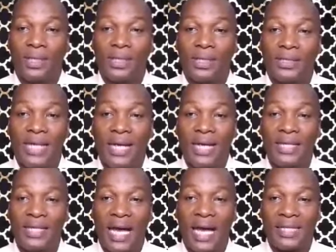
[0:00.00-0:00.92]

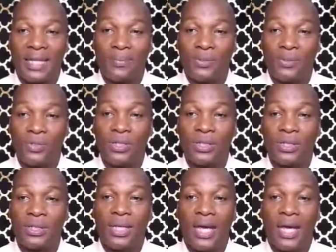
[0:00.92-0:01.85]
challenge
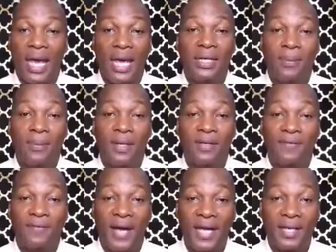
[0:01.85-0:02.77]
assumptions, and
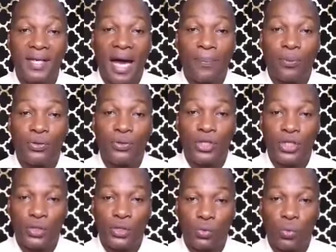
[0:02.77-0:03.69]
refine
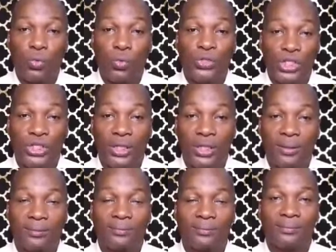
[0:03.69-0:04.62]
approaches to teaching.
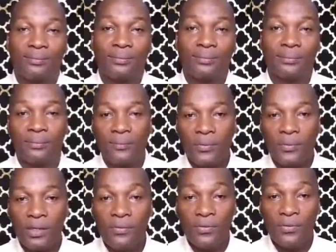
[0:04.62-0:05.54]

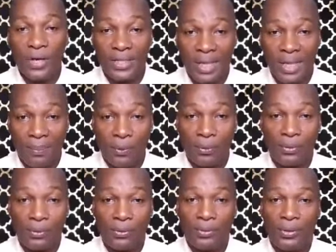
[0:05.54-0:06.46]
For example,
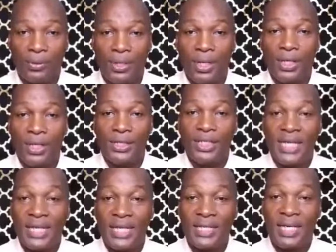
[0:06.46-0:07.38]

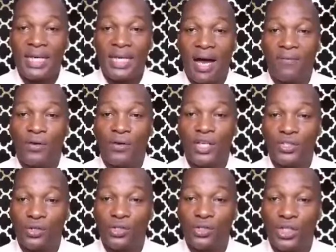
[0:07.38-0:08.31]
teachers in a
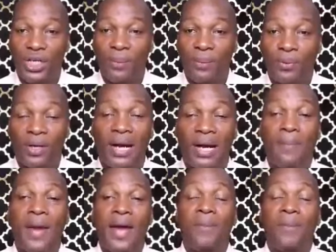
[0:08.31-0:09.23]
vocational training program
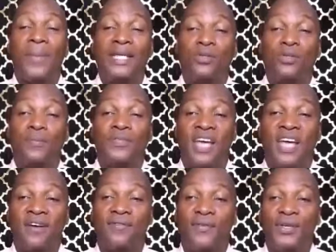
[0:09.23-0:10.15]
might
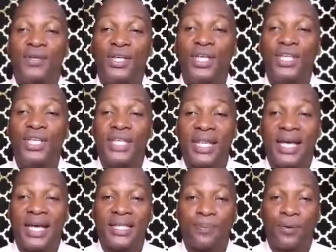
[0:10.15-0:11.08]
observe each
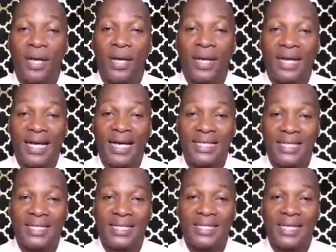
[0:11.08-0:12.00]
other's classes,